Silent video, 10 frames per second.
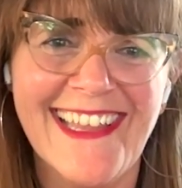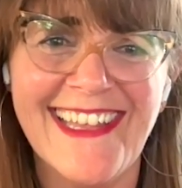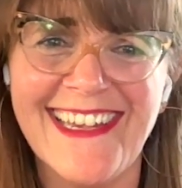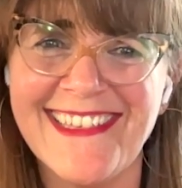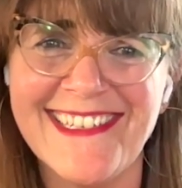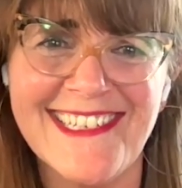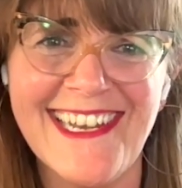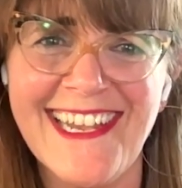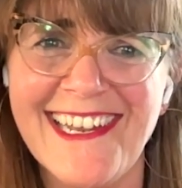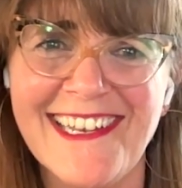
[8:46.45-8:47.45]
Like the
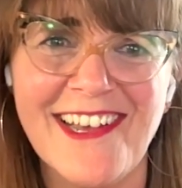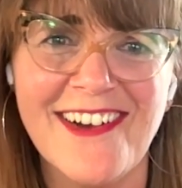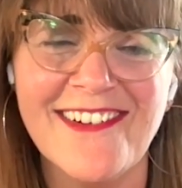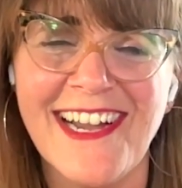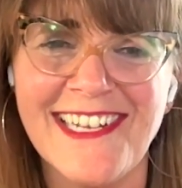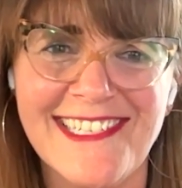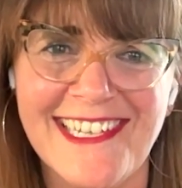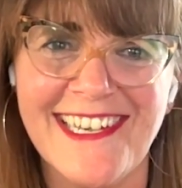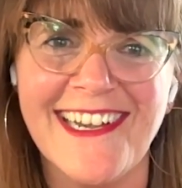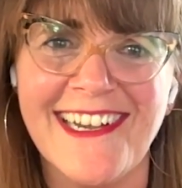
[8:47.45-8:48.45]
city had no
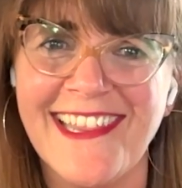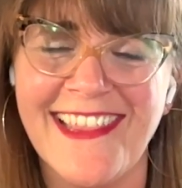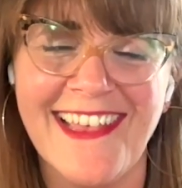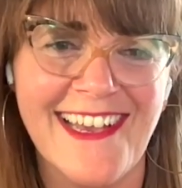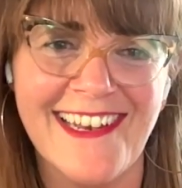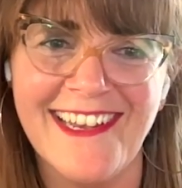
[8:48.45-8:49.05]
idea that,